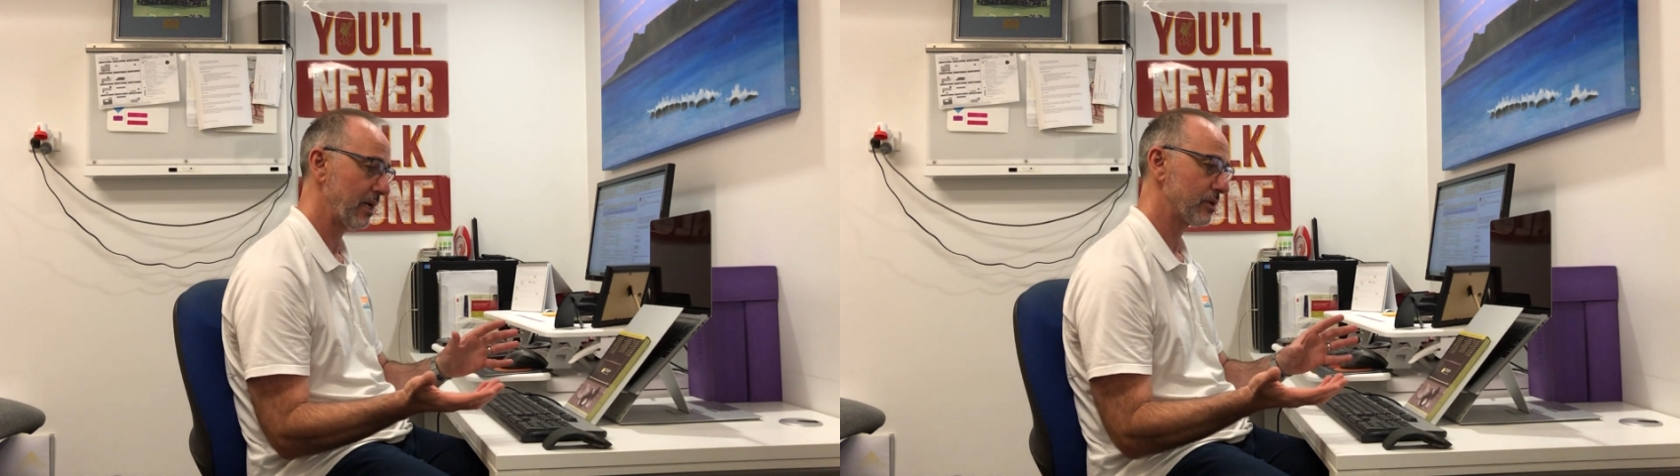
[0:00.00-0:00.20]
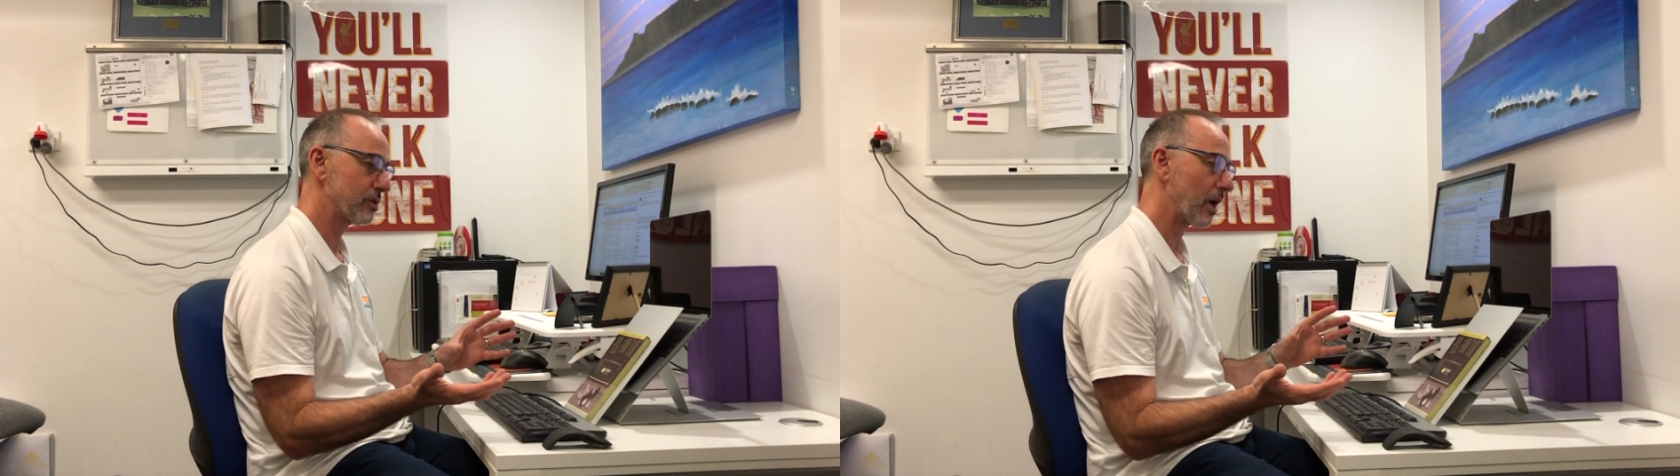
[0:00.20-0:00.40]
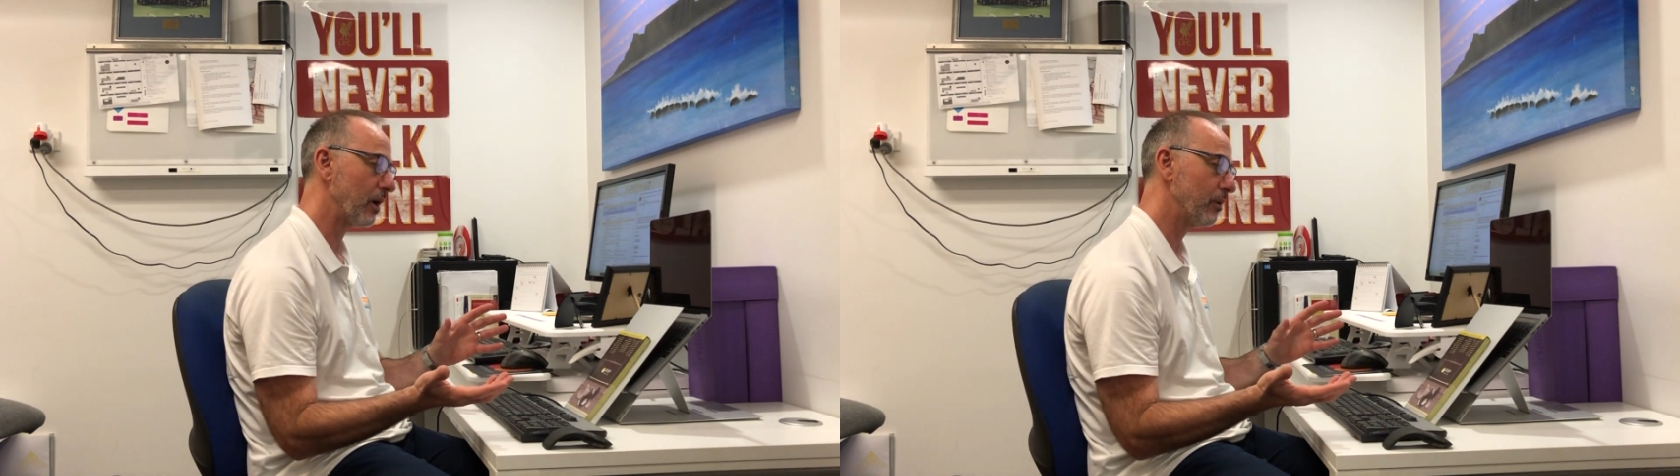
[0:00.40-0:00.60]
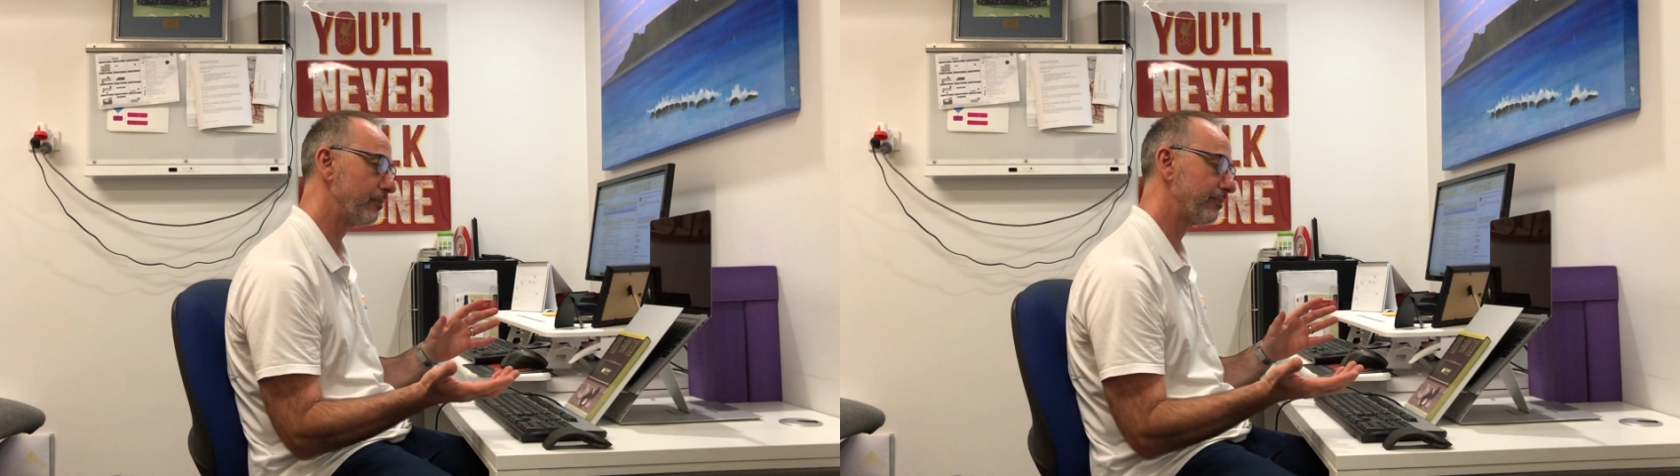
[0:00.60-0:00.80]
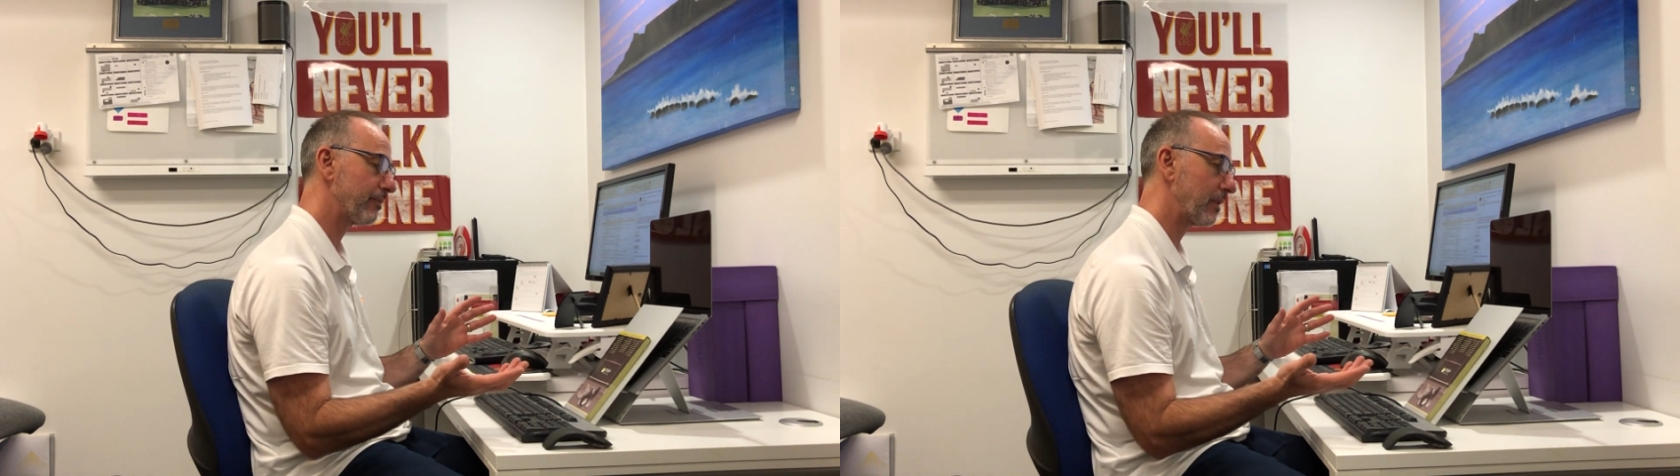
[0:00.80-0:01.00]
So
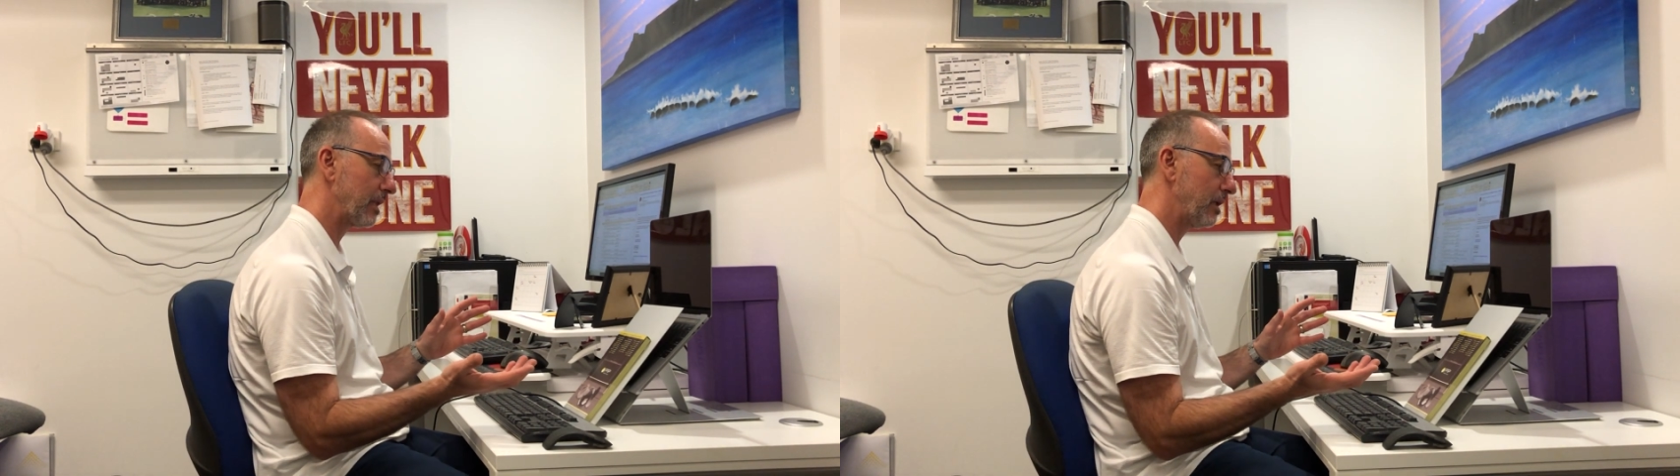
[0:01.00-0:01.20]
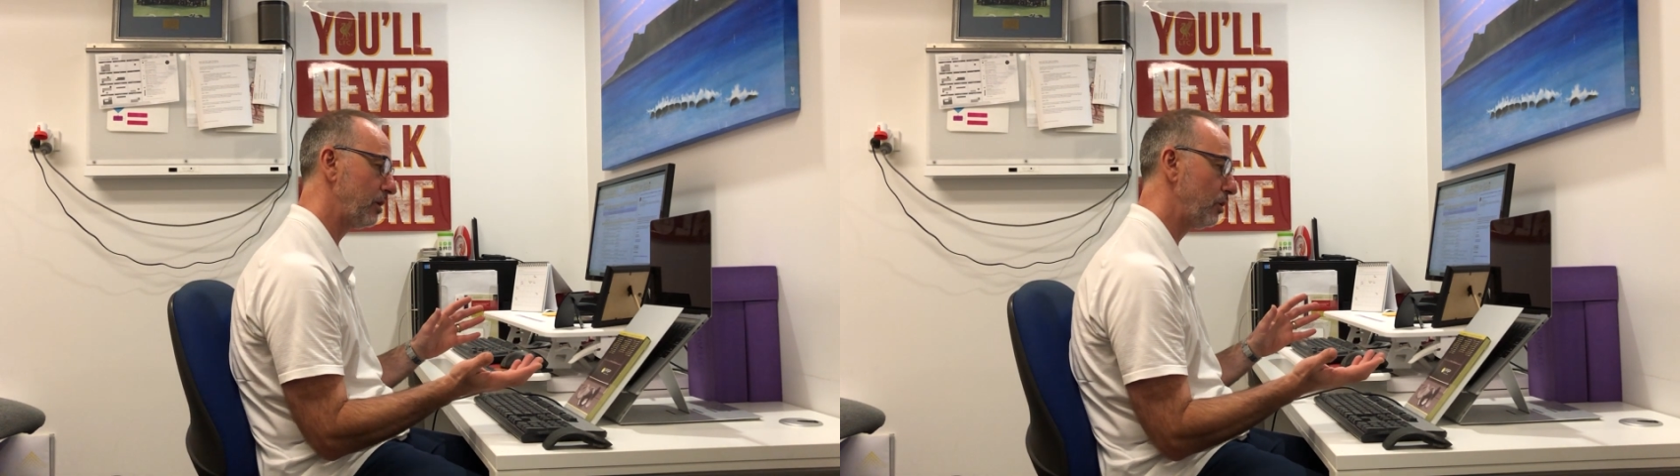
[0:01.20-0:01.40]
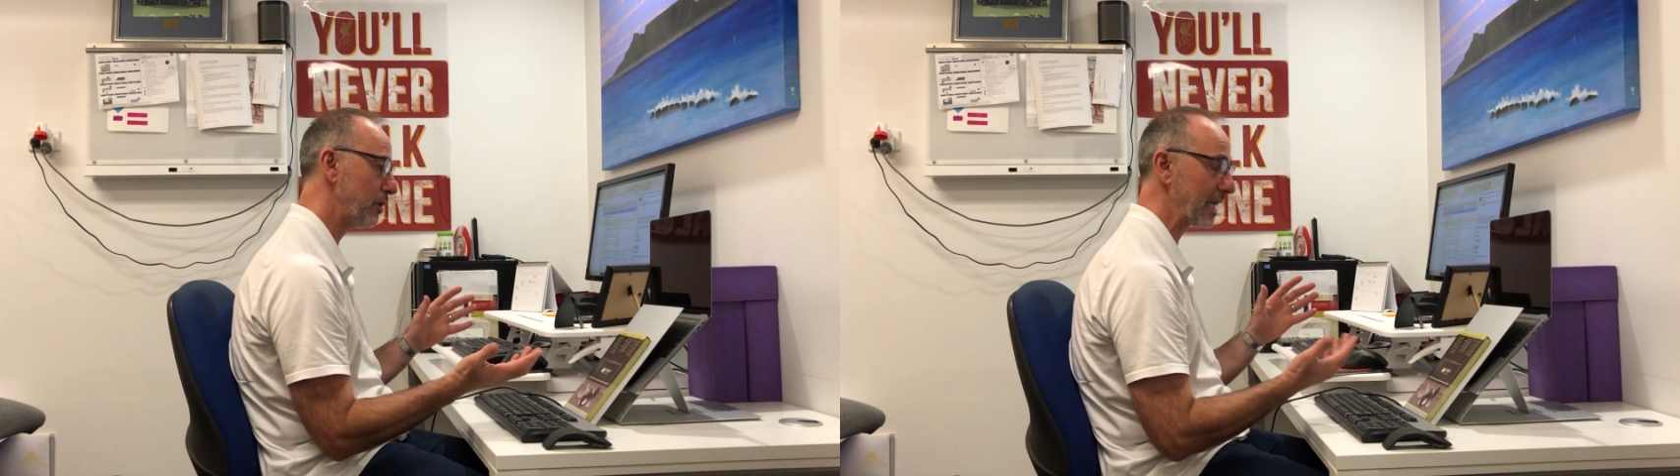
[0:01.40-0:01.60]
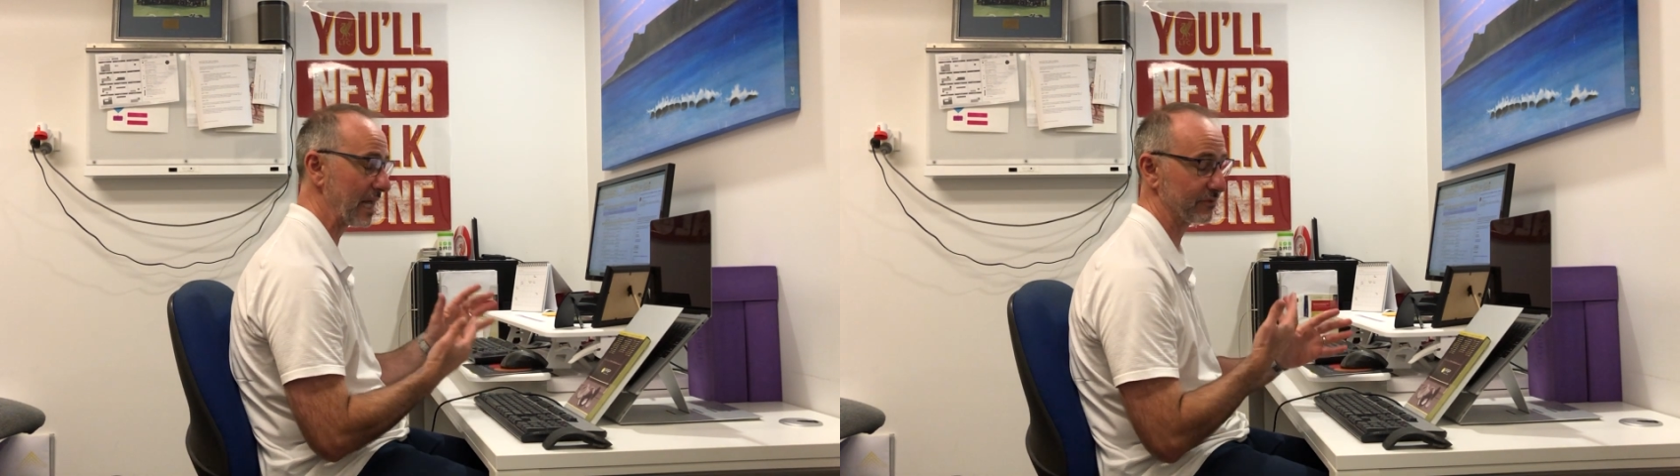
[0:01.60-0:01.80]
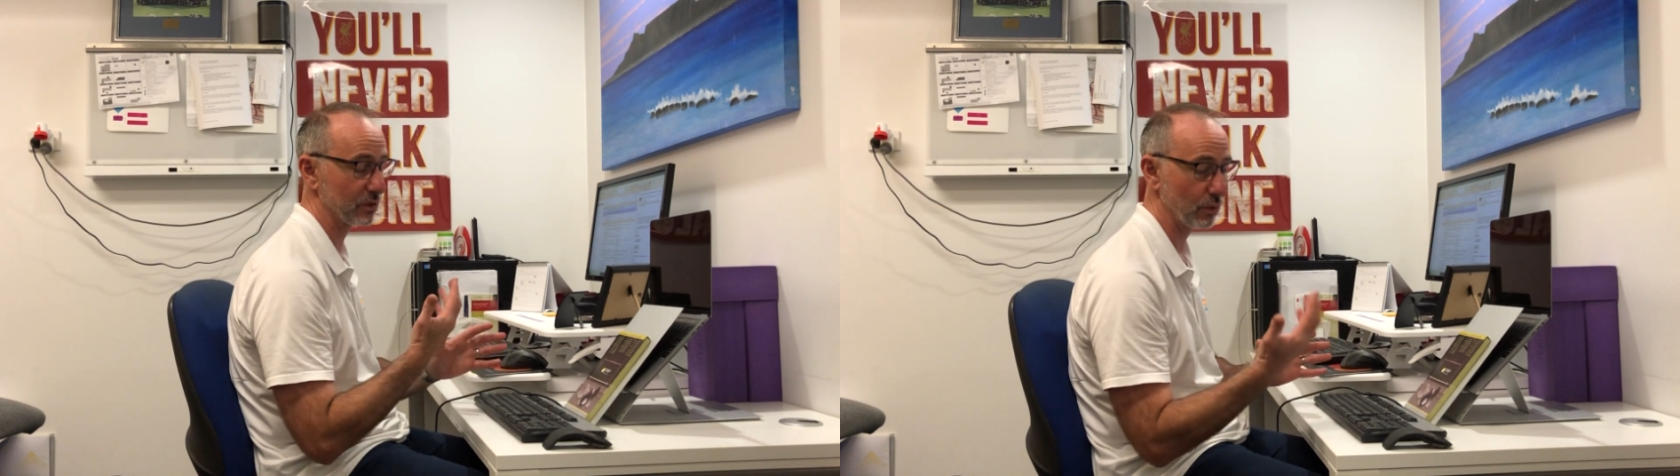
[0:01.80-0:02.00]
you then have to